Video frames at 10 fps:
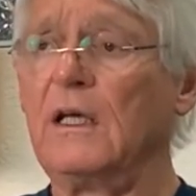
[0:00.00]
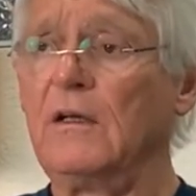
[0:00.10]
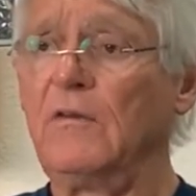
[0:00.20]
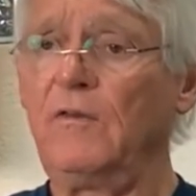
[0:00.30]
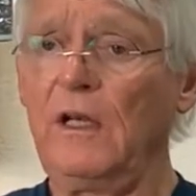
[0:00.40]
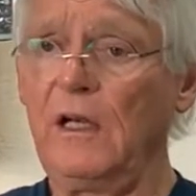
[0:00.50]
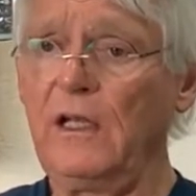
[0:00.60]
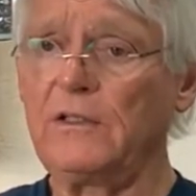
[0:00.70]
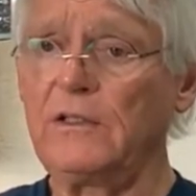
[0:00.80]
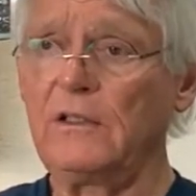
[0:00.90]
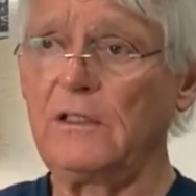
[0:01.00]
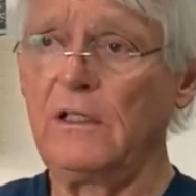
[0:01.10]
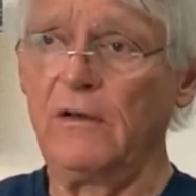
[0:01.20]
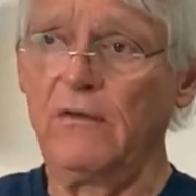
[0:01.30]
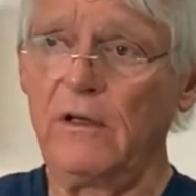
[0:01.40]
Ventilation is
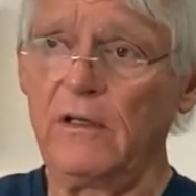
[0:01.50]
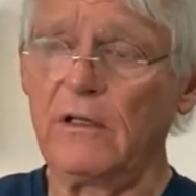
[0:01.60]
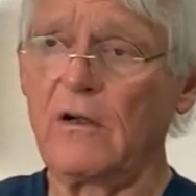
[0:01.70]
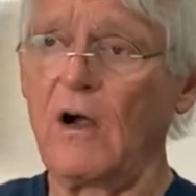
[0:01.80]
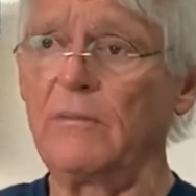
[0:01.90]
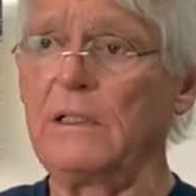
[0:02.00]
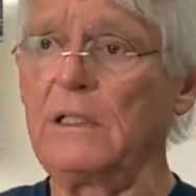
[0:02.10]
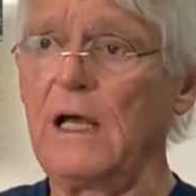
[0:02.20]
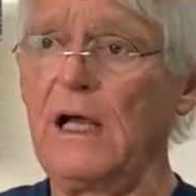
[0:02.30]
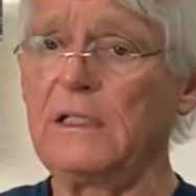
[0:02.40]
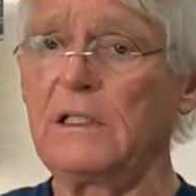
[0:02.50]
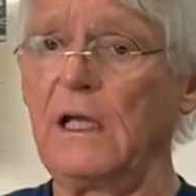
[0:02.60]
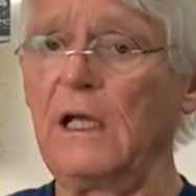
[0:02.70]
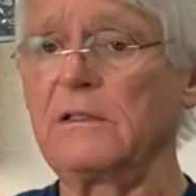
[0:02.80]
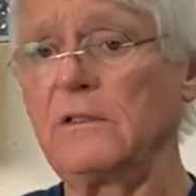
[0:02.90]
getting rid of the carbon
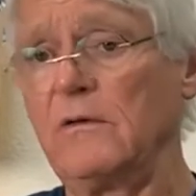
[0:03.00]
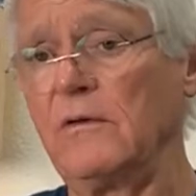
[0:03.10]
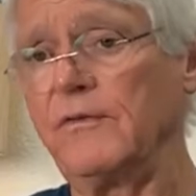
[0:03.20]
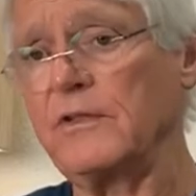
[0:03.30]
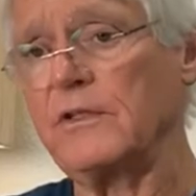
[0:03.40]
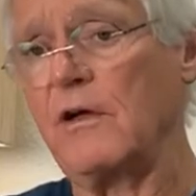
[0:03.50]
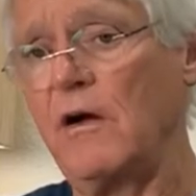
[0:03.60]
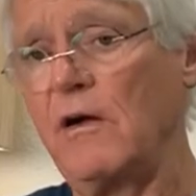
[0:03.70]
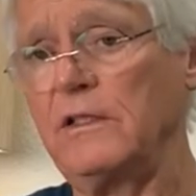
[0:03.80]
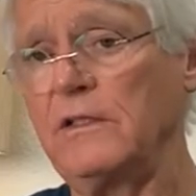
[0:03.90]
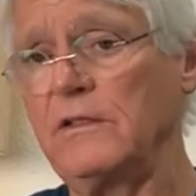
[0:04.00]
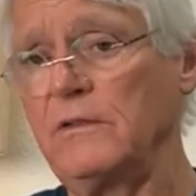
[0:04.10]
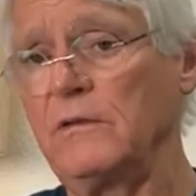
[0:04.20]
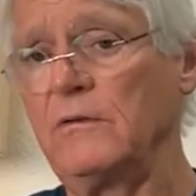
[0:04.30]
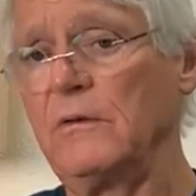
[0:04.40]
dioxide. So if the scar
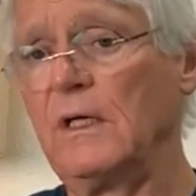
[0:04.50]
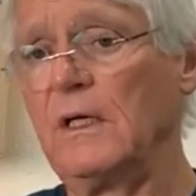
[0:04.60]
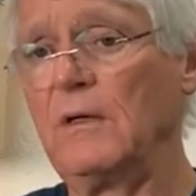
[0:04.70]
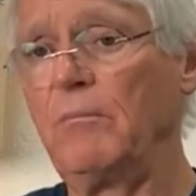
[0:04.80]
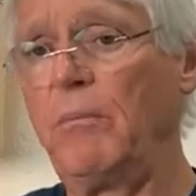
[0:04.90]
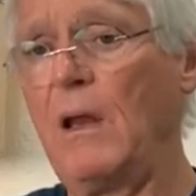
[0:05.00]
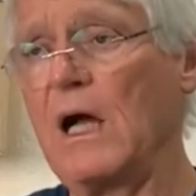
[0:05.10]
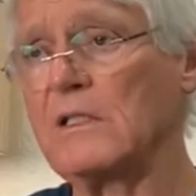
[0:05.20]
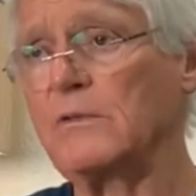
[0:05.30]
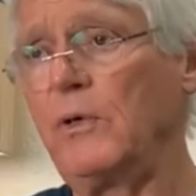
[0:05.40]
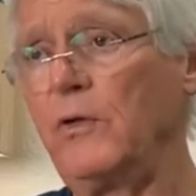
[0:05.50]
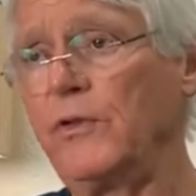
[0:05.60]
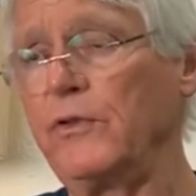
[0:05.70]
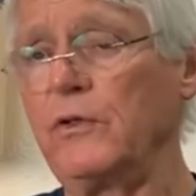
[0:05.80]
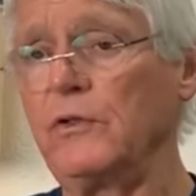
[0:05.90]
tissue blocks both
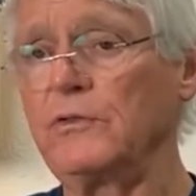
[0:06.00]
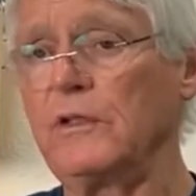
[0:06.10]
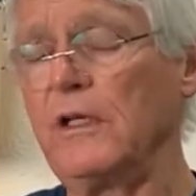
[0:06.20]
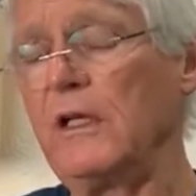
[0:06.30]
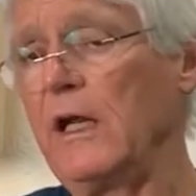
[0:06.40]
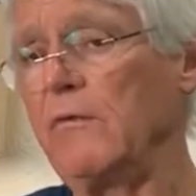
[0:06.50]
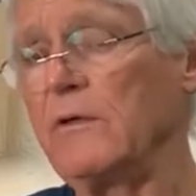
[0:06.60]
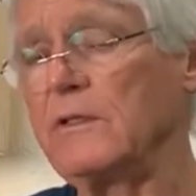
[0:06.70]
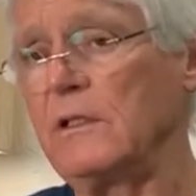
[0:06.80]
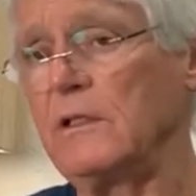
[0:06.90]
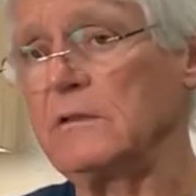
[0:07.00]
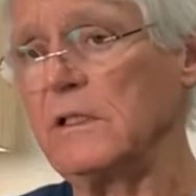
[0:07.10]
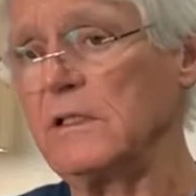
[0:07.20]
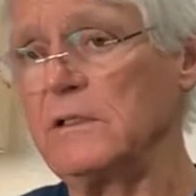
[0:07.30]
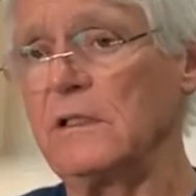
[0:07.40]
of those, then the net result
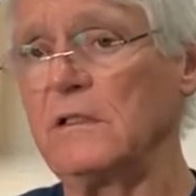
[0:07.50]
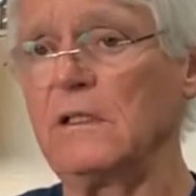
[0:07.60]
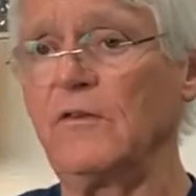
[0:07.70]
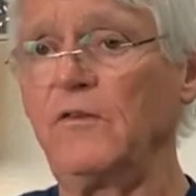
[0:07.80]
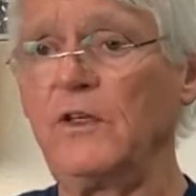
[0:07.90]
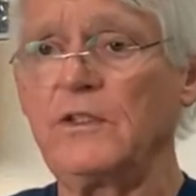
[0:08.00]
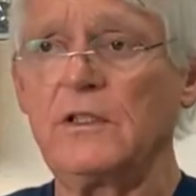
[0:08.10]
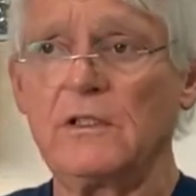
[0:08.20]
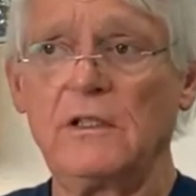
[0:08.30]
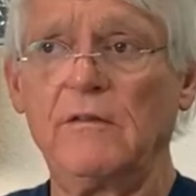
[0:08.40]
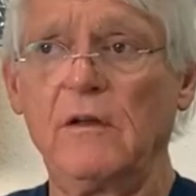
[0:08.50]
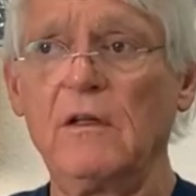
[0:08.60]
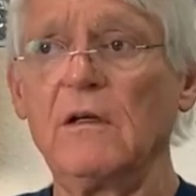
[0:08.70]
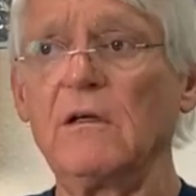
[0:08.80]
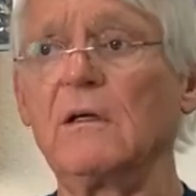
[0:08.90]
is that the efficiency of the
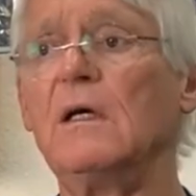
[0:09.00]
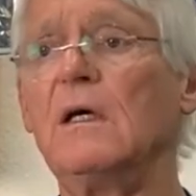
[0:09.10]
lung